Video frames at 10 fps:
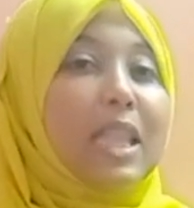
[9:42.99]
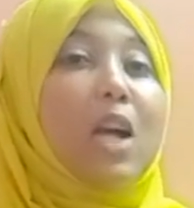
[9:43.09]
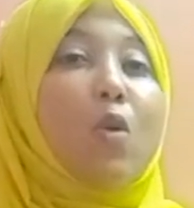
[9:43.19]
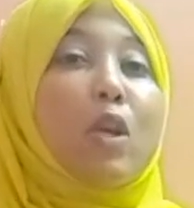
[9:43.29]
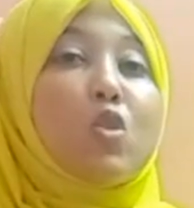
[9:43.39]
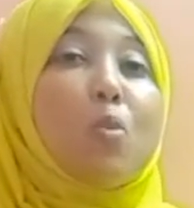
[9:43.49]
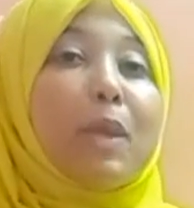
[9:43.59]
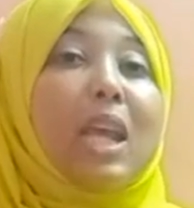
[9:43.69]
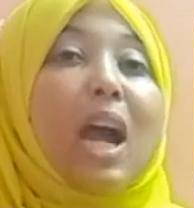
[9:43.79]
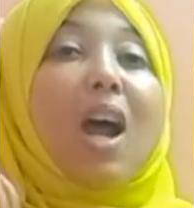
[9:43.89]
they are going to
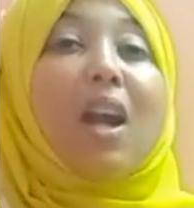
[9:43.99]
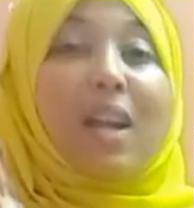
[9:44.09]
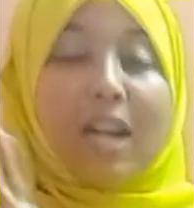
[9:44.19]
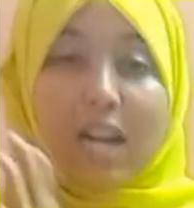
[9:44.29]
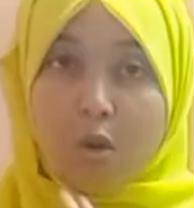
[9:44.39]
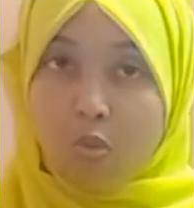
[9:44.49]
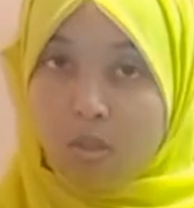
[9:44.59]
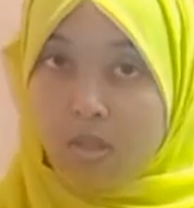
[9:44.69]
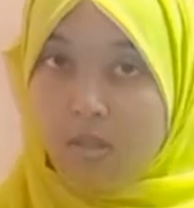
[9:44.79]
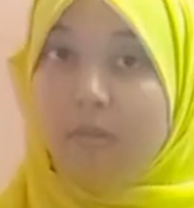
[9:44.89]
be
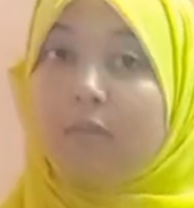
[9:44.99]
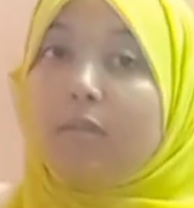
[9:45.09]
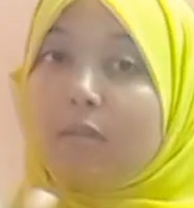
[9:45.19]
around,